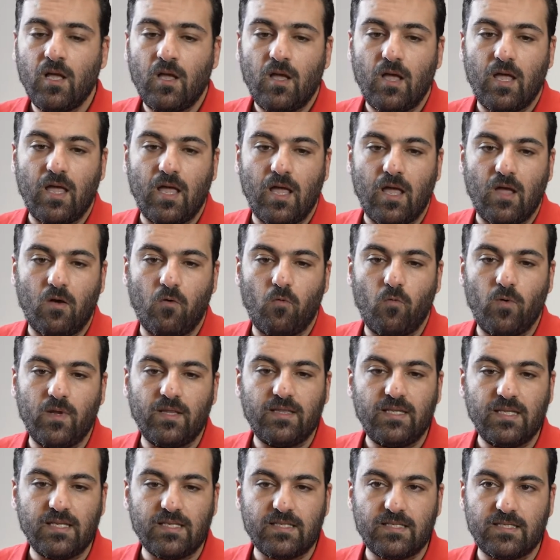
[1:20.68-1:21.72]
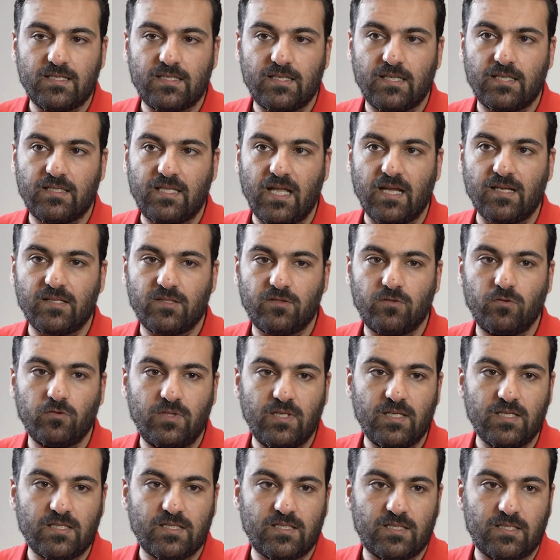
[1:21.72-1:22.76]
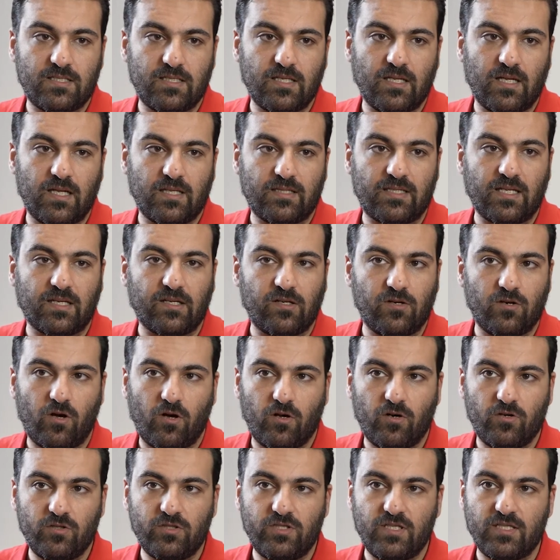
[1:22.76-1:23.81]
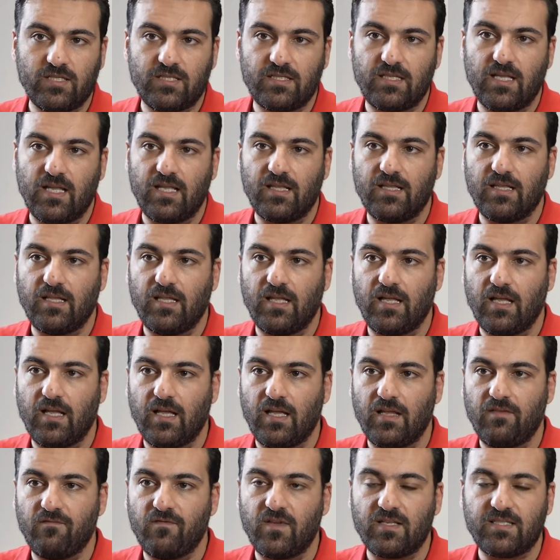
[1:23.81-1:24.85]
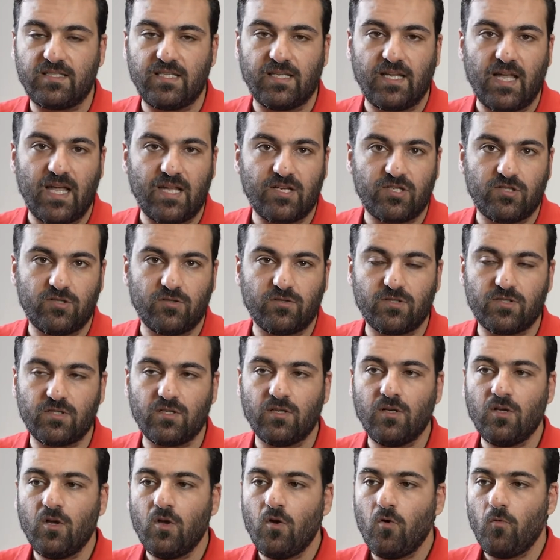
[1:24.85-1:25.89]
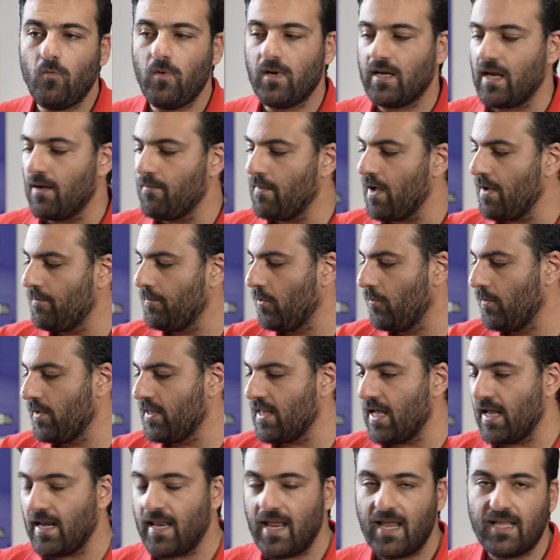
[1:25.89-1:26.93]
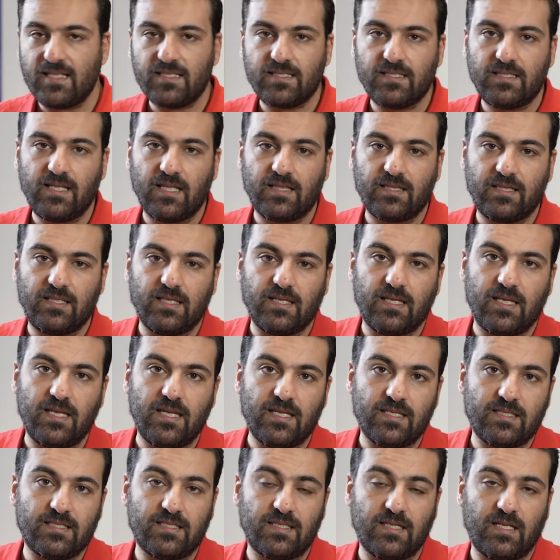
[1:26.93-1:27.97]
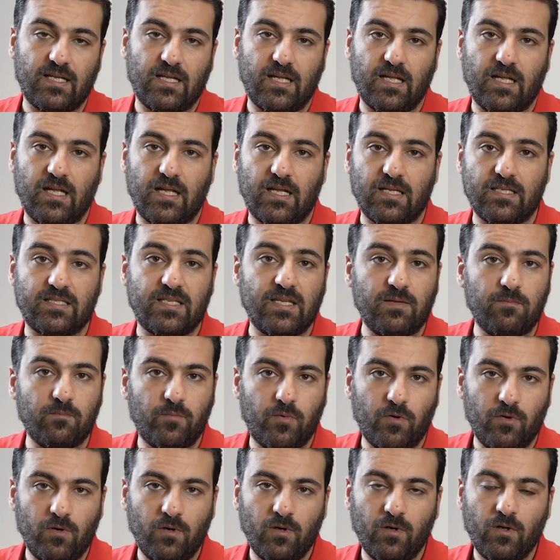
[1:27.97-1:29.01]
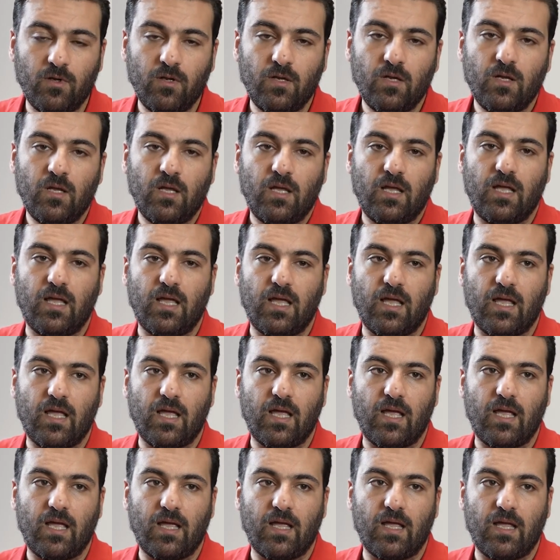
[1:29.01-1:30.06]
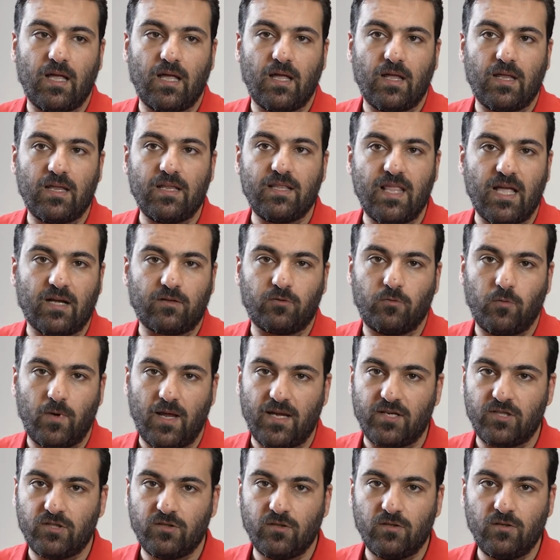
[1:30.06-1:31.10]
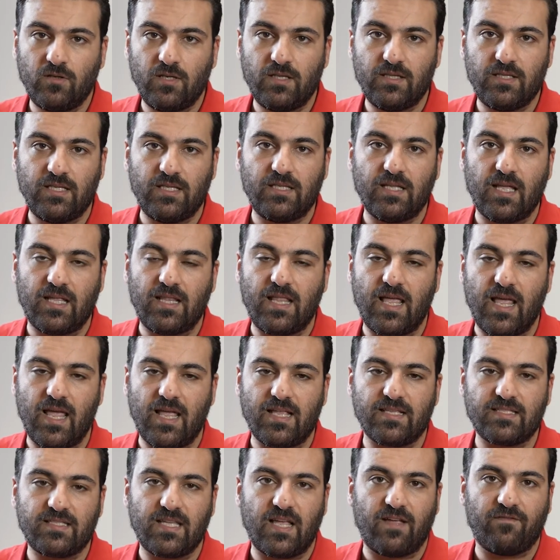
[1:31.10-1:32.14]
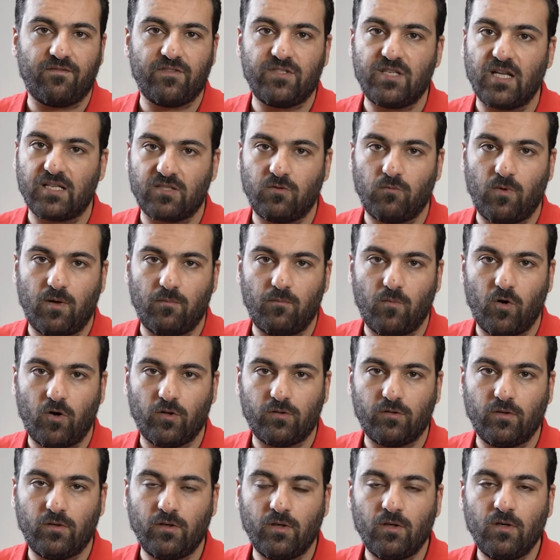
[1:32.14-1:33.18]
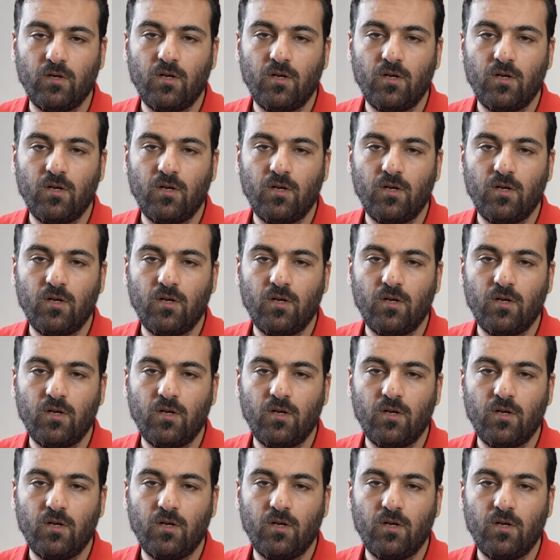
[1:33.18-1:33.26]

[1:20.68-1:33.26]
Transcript: Thanks to these technologies and investigations, we come up with a hand that is simple in the actuation. Indeed, the hands have just one motor,